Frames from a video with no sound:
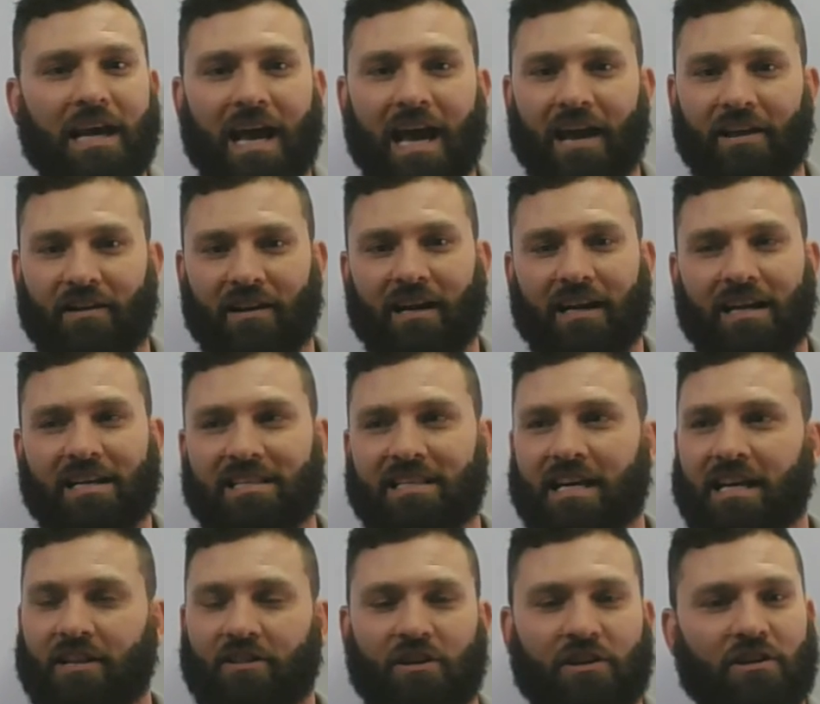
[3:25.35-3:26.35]
And like I
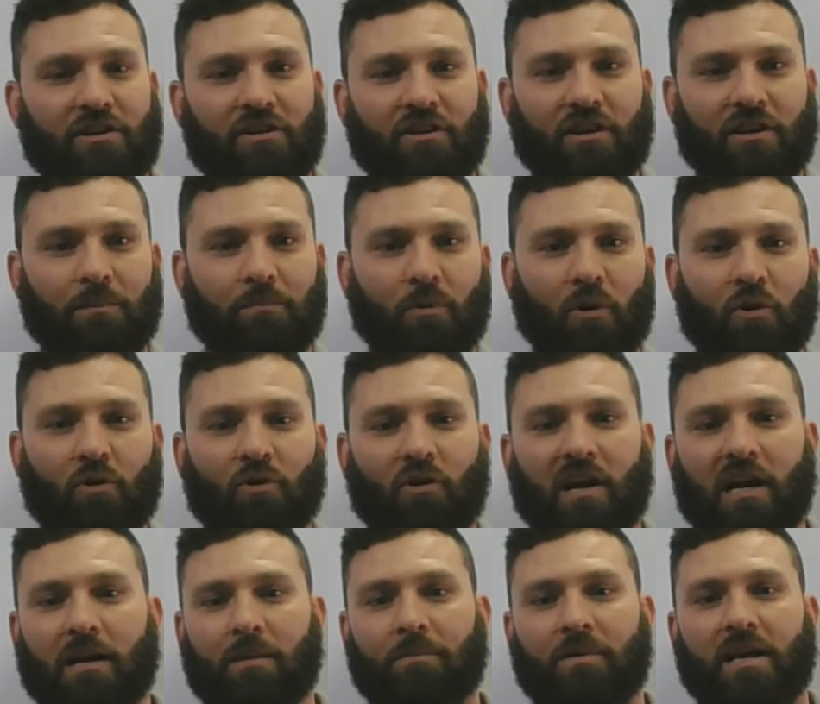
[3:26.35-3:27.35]
said, the
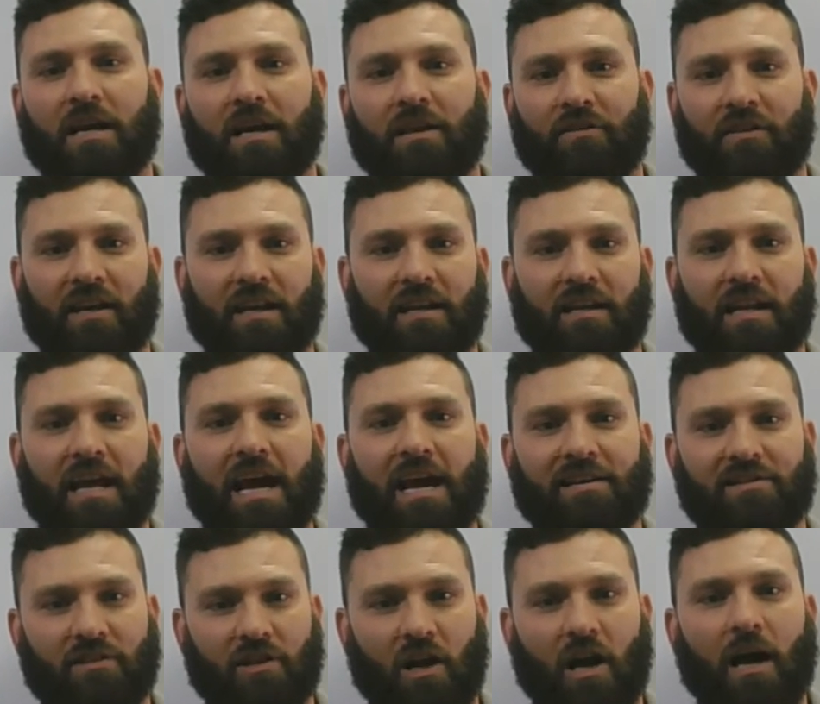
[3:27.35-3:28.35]
program then
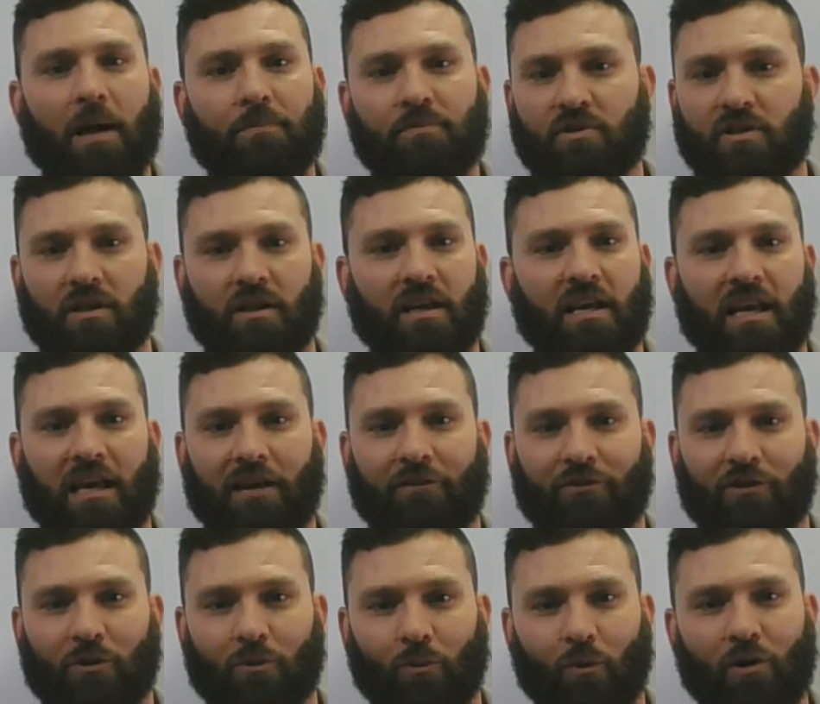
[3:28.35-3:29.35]
has the option, if
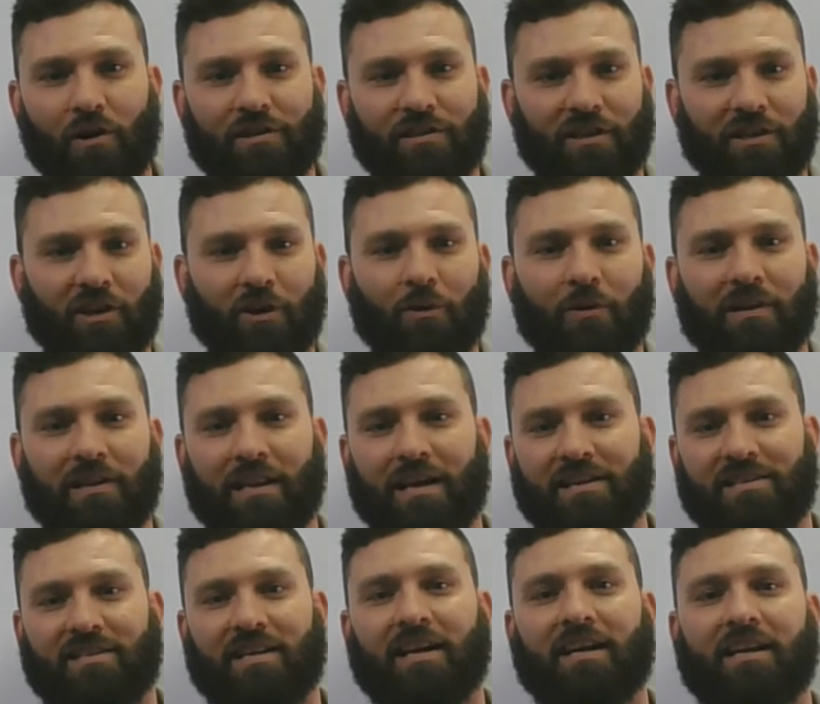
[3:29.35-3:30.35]
you want, to go in that
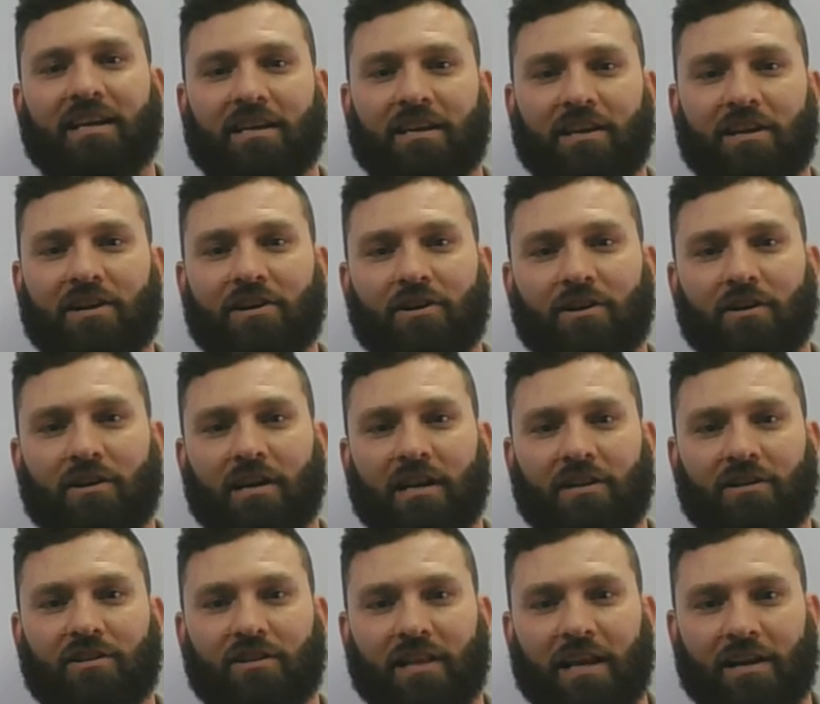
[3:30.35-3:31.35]
second year
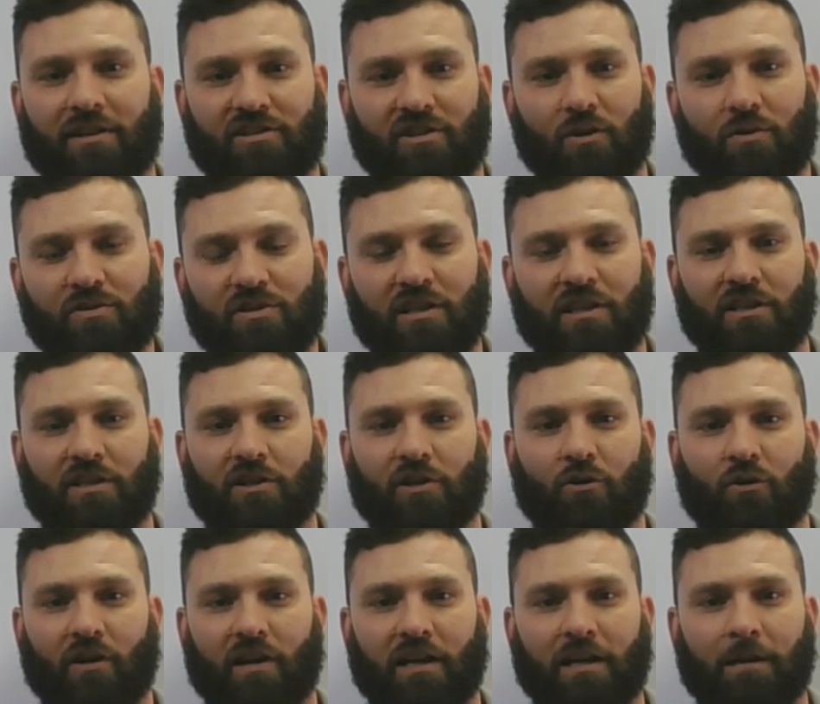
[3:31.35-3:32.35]
into that associate
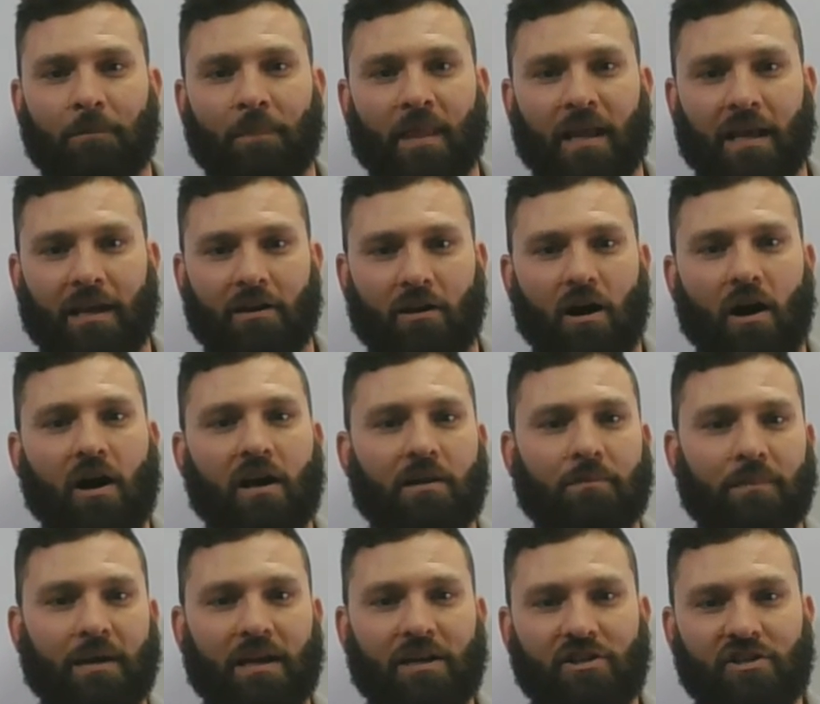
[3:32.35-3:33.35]
degree in
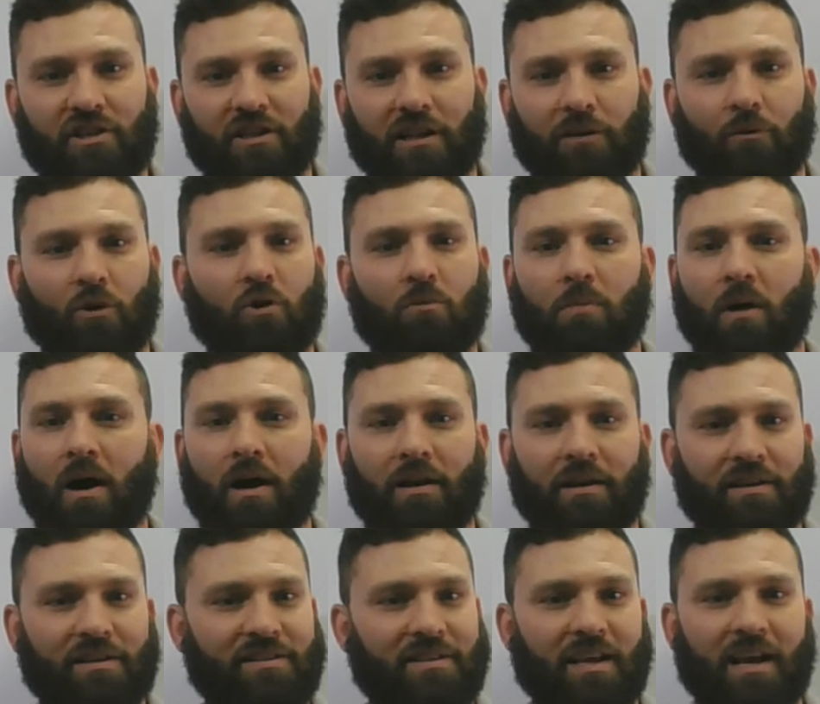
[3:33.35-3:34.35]
automation and
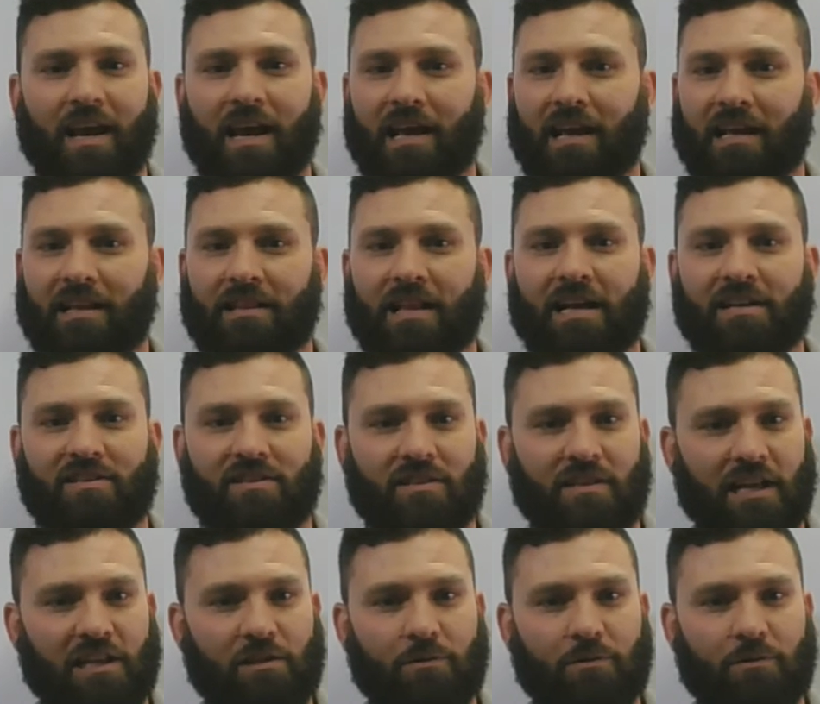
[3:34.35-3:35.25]
robotics. And that's